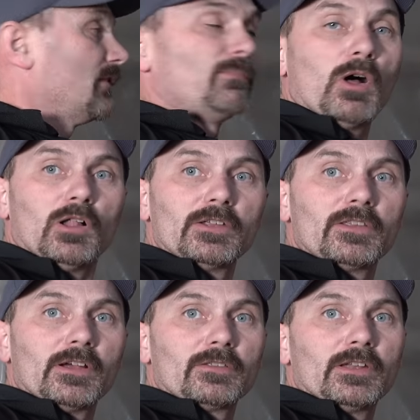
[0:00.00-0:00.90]
enough poly
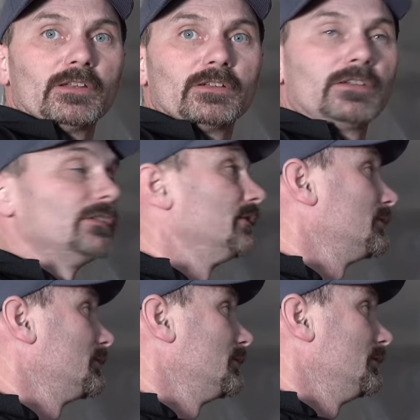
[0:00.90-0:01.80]
there that it,
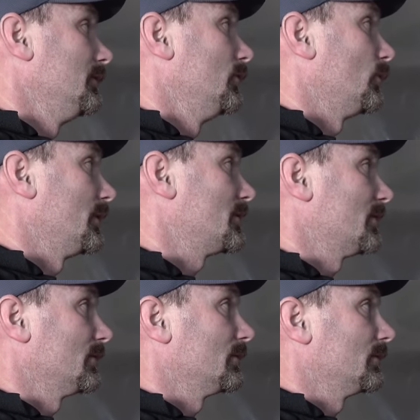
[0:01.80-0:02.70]
you know, it
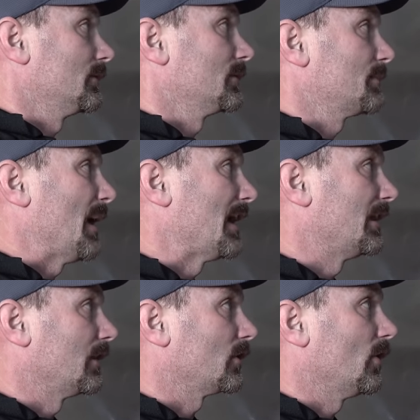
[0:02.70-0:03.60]
isn't
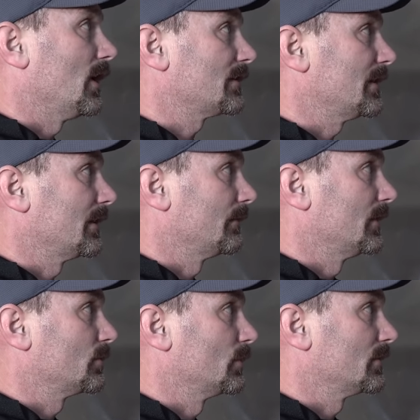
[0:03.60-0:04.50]
spanning across like if
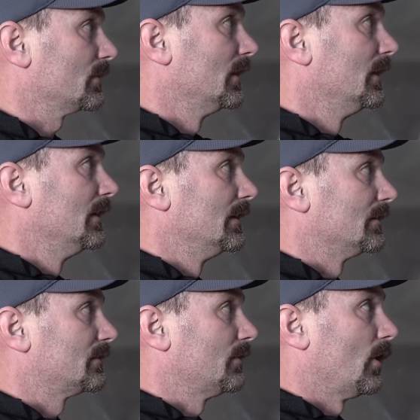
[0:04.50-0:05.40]
this was
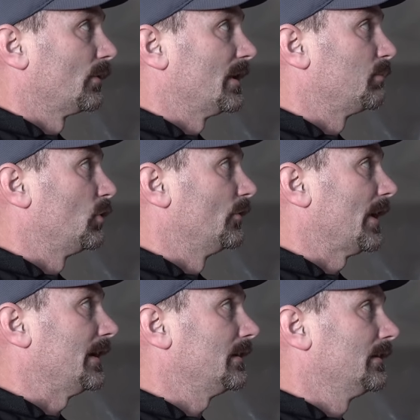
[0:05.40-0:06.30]
is already pulled
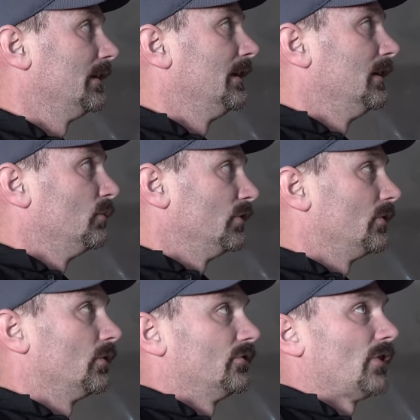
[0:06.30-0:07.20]
tight. When
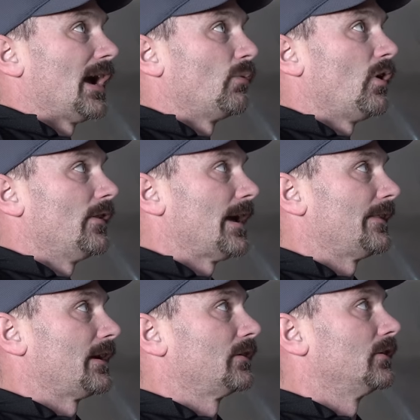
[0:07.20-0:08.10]
you go to drywall
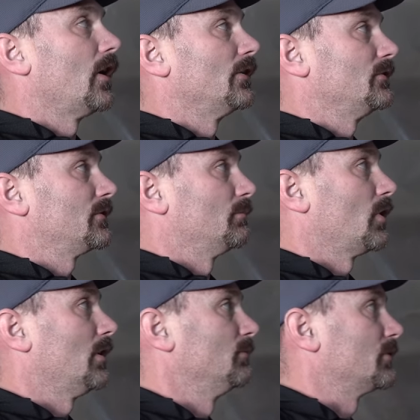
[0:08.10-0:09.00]
that, that could cause you some
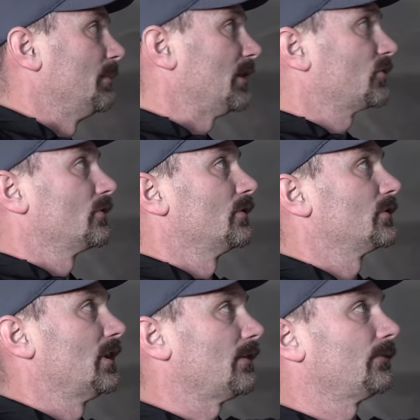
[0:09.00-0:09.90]
problems. So make sure
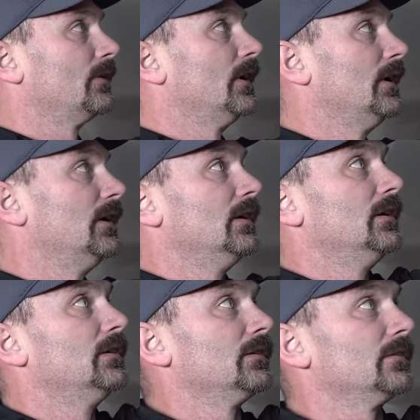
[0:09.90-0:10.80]
there's enough
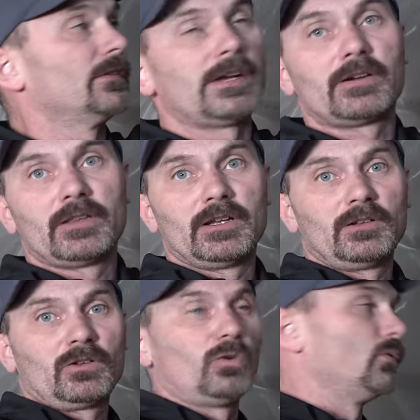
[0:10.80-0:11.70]
there that
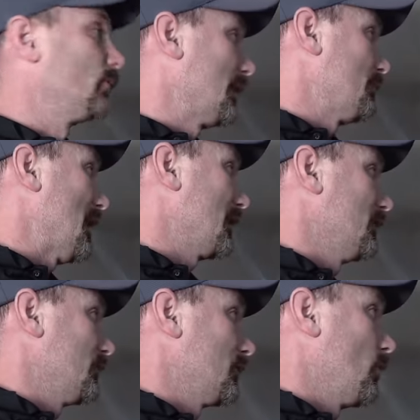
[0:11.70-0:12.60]
it'll go right
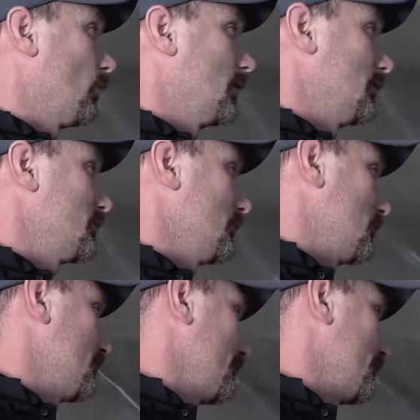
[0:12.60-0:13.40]
back into the corner. So